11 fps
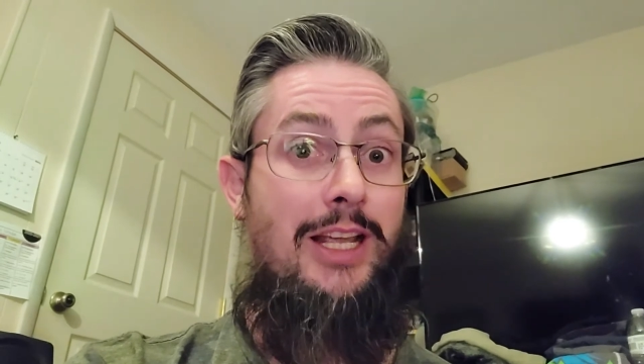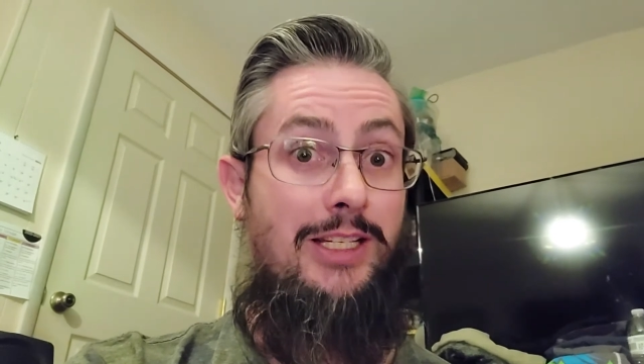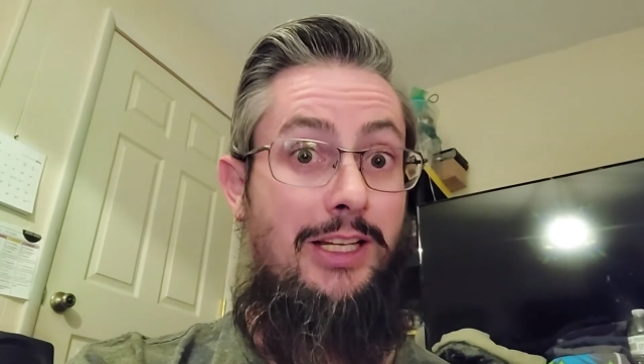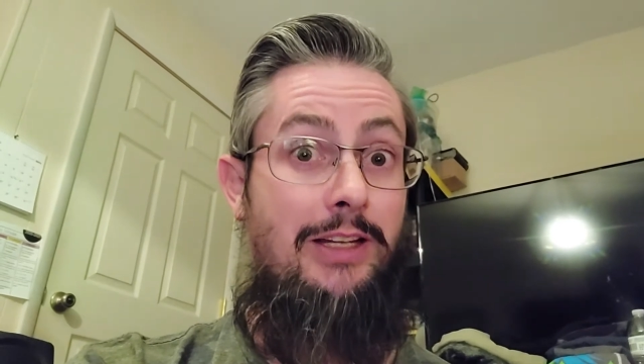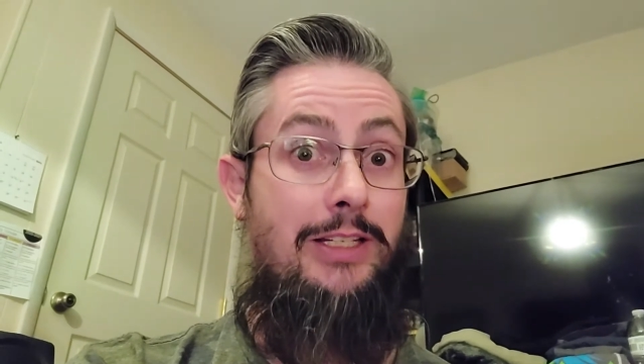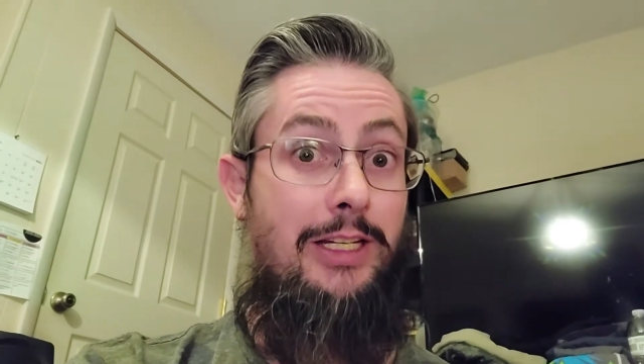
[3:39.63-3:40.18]
as
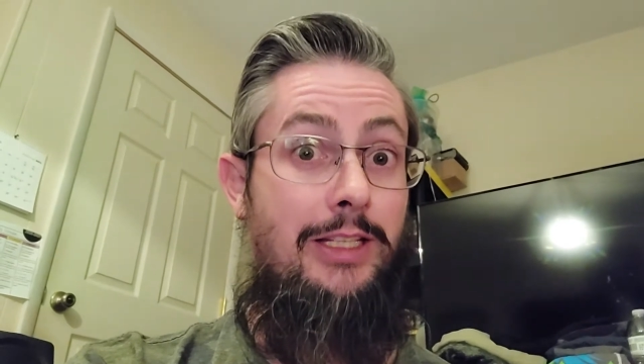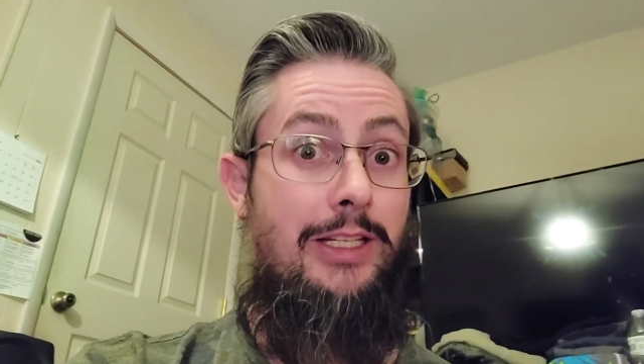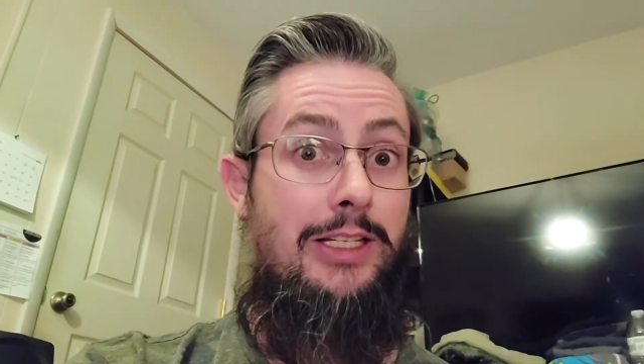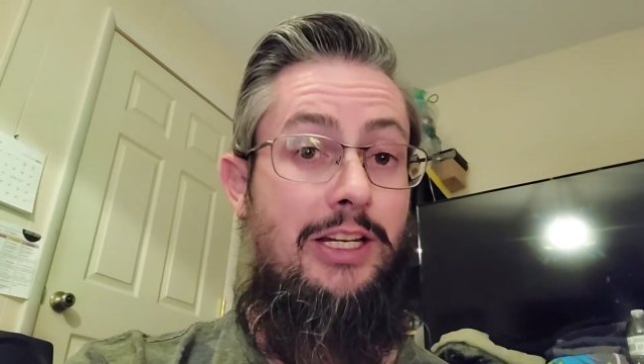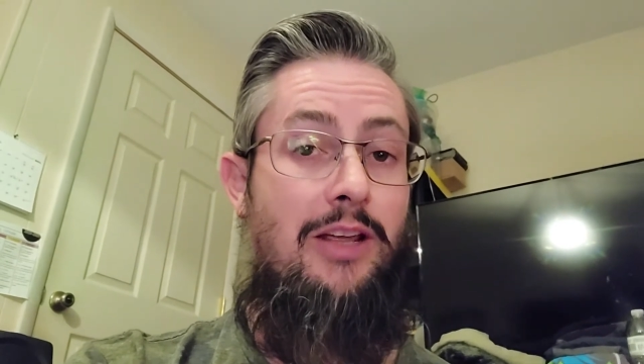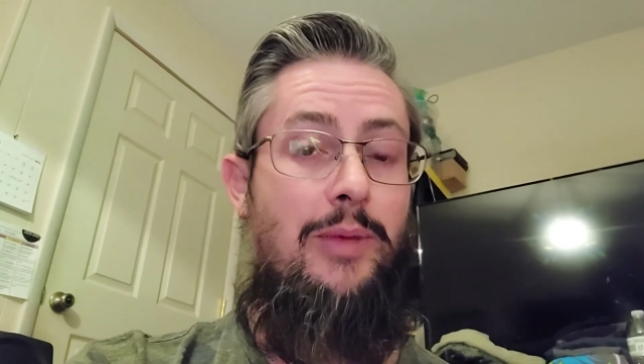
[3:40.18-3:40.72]
I did
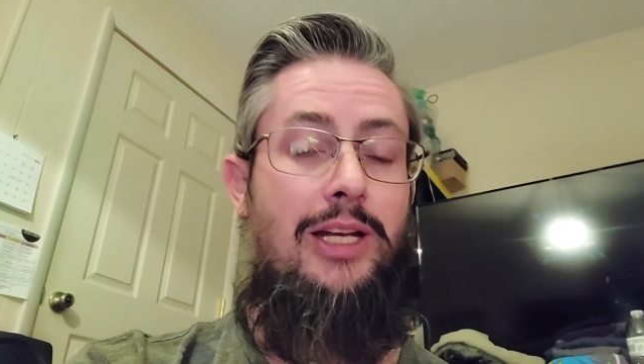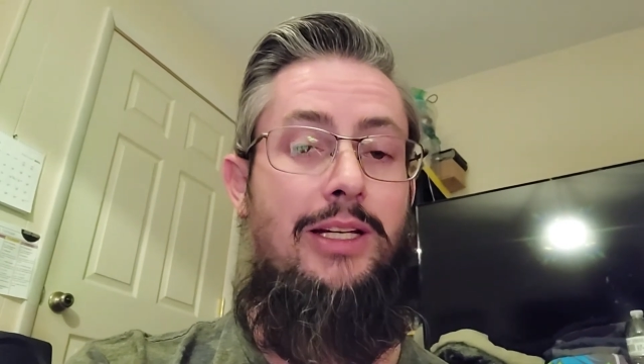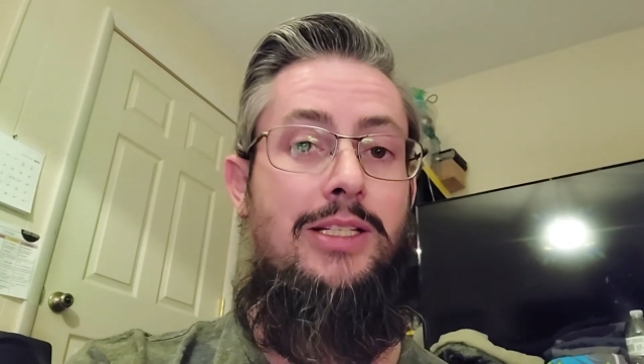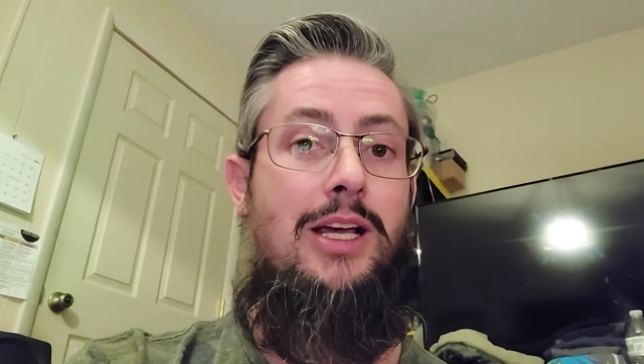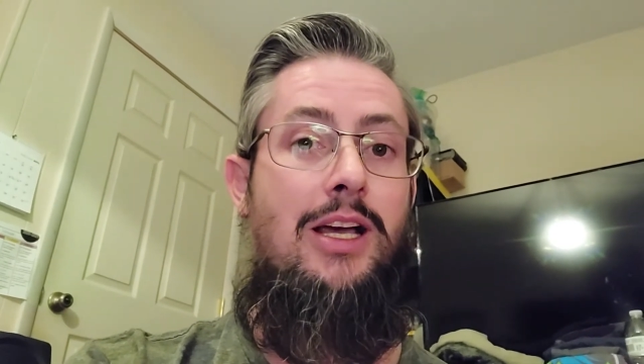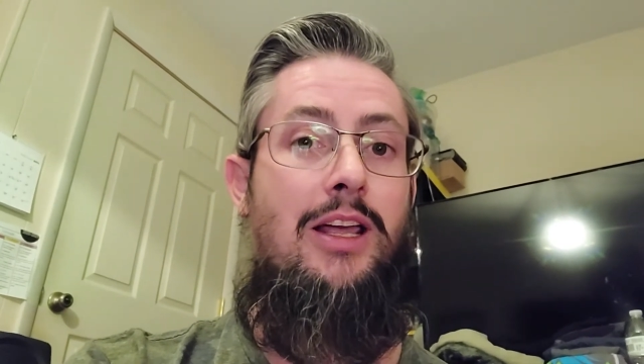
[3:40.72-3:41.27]
this time at a
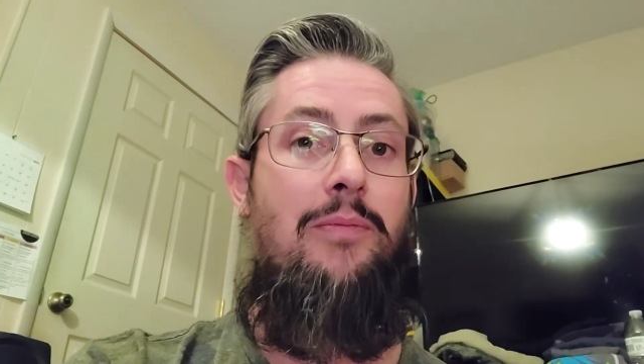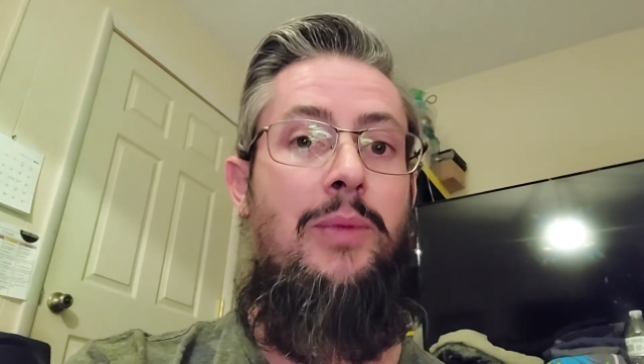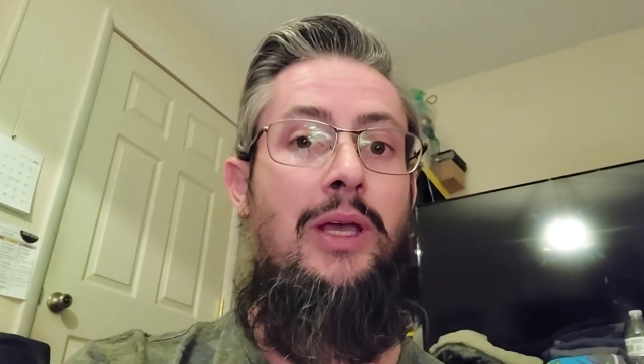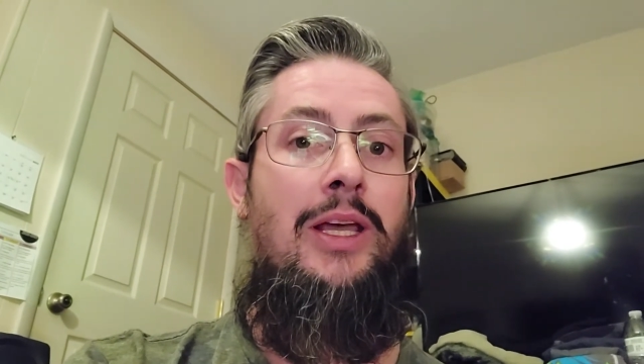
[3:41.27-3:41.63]
time.